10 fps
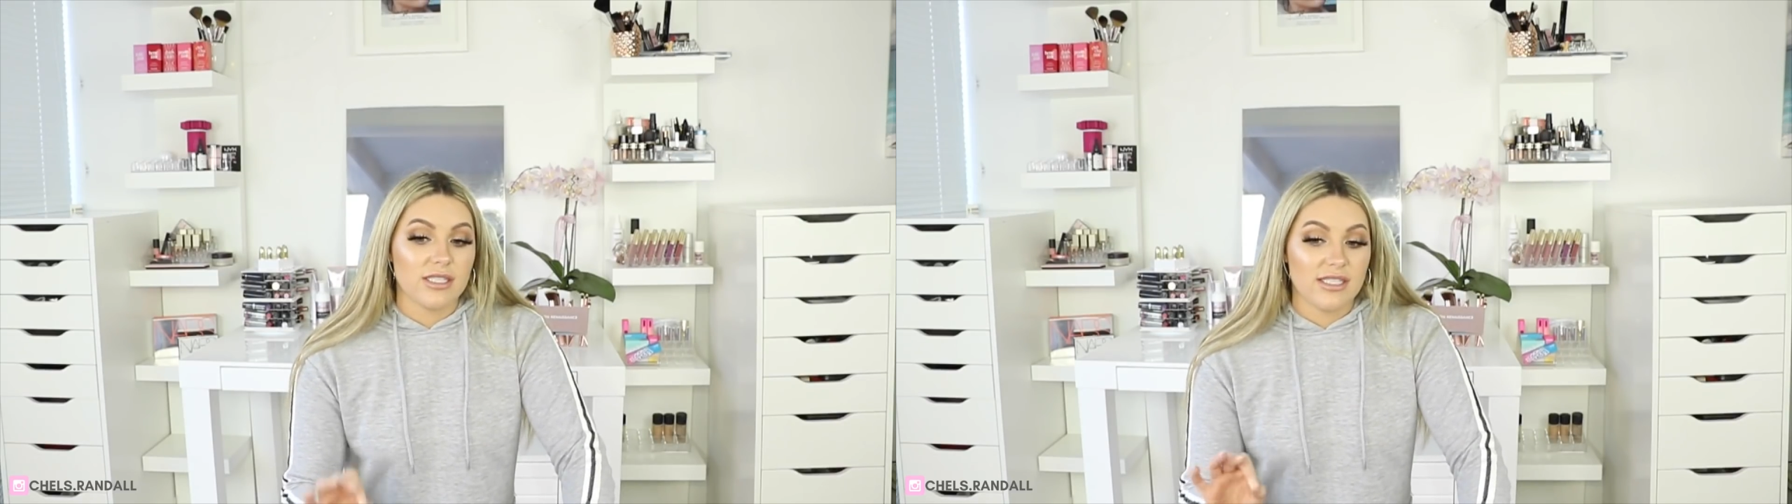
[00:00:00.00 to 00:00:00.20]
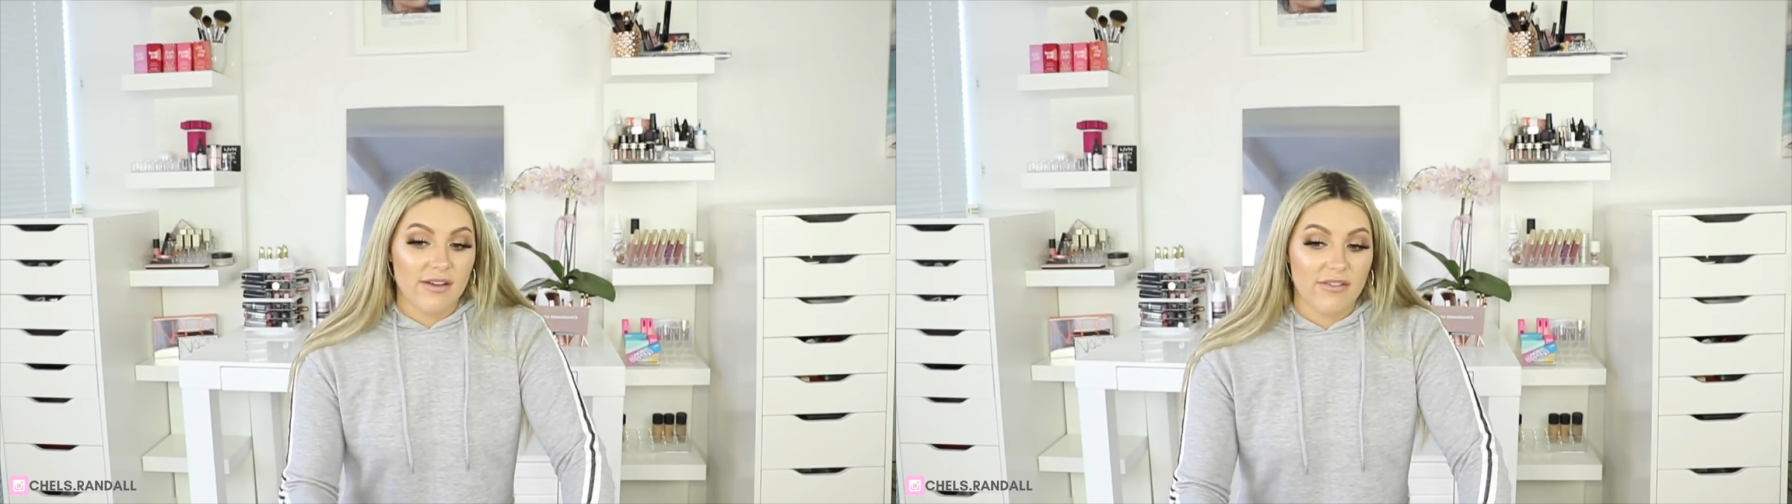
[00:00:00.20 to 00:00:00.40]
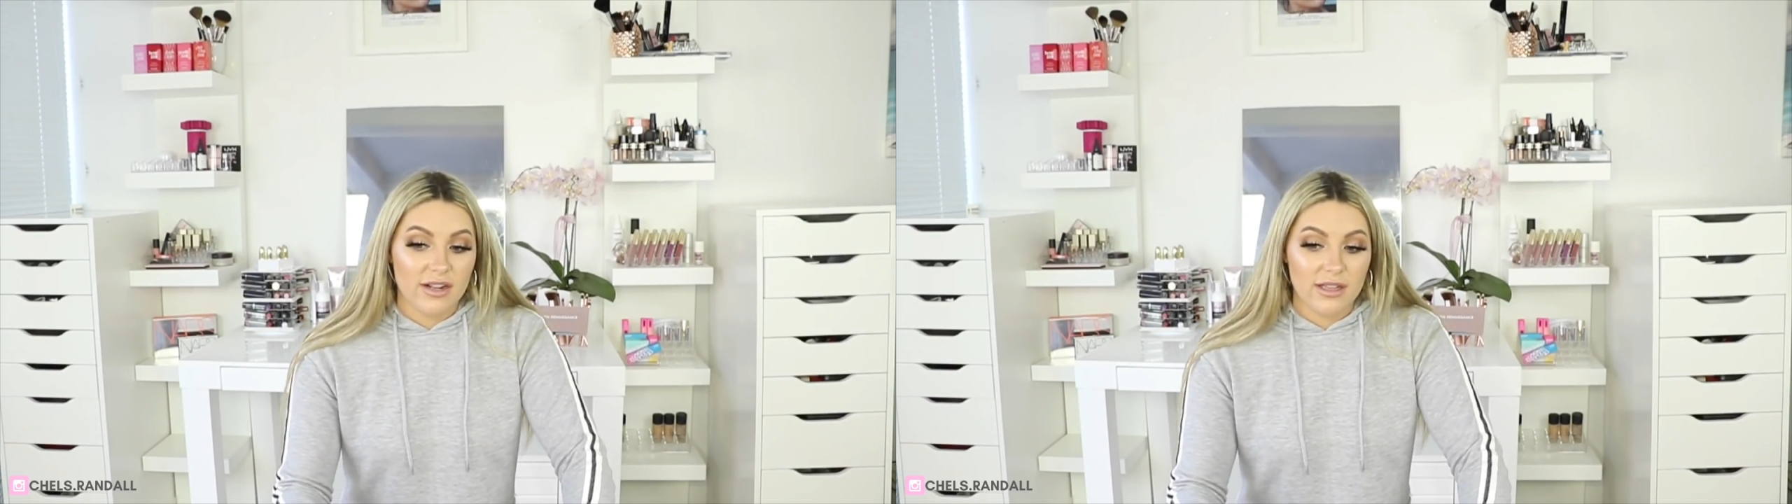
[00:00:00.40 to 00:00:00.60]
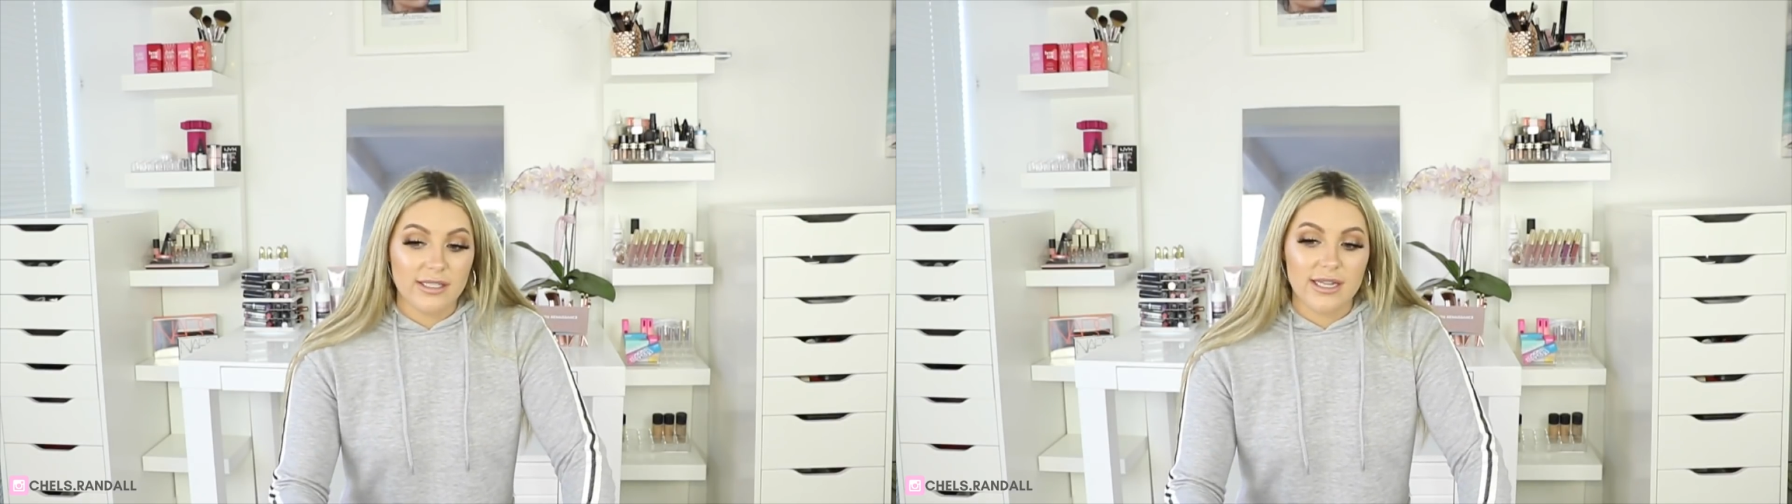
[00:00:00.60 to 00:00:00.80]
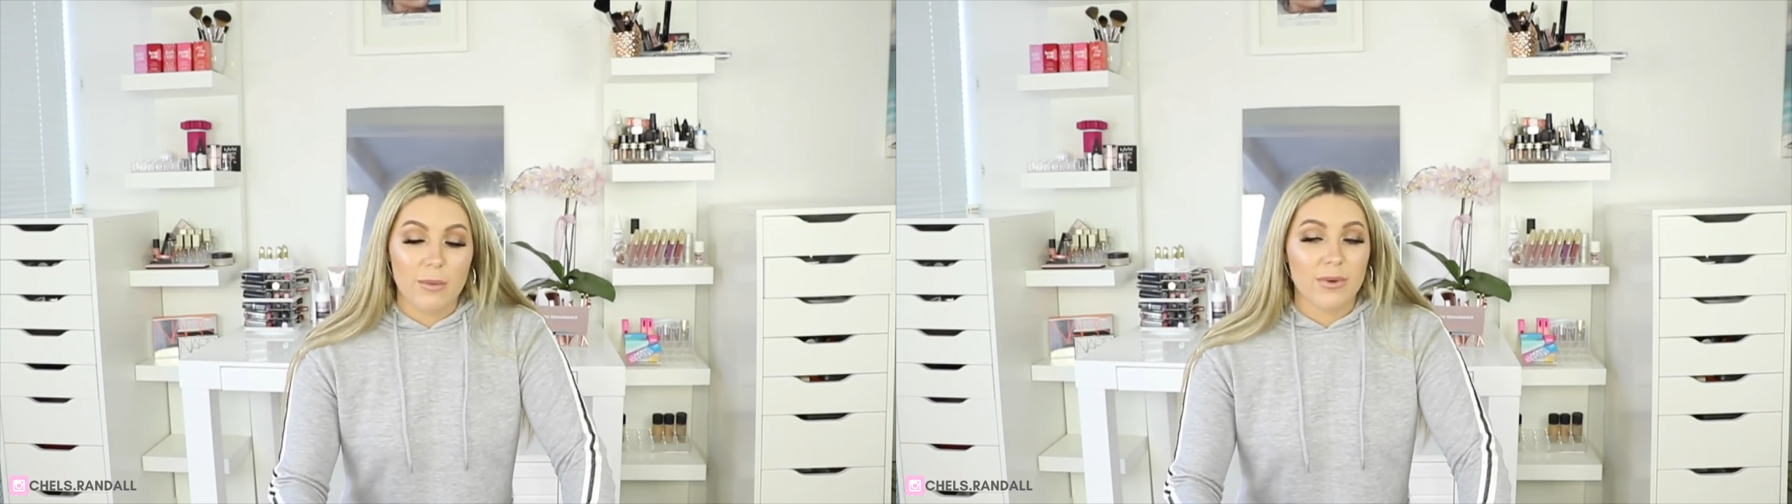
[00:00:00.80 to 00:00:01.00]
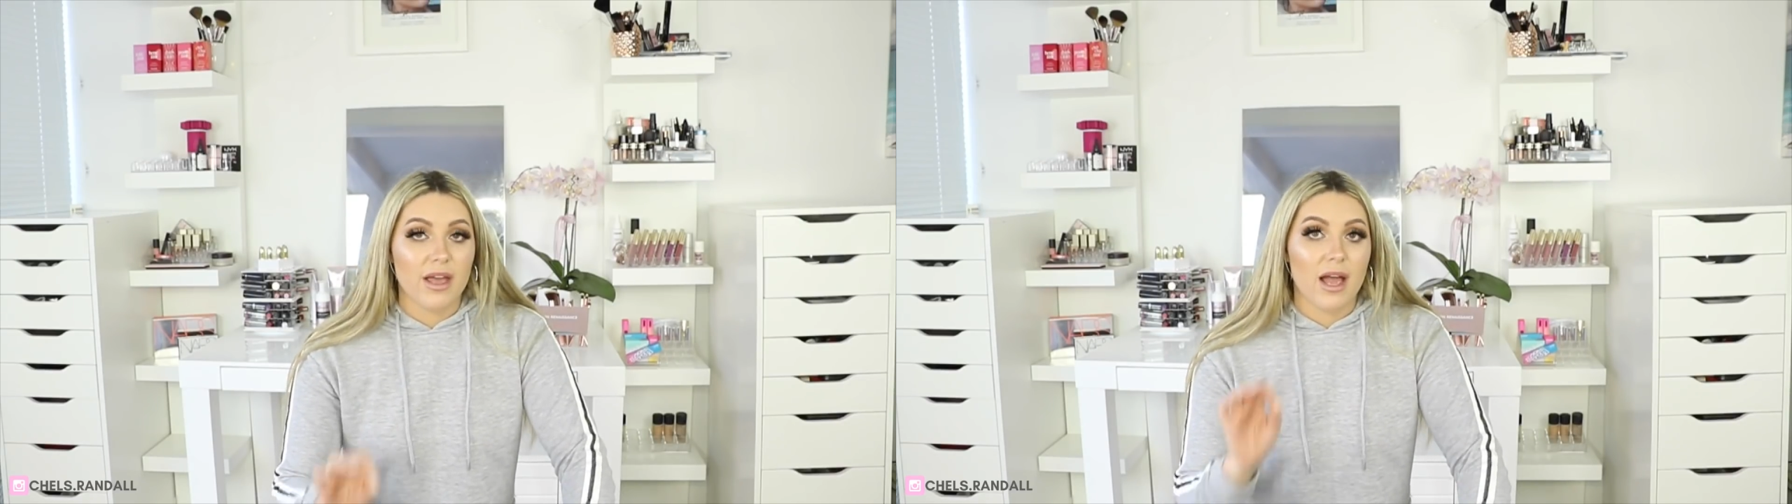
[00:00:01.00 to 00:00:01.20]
Definitely down with it.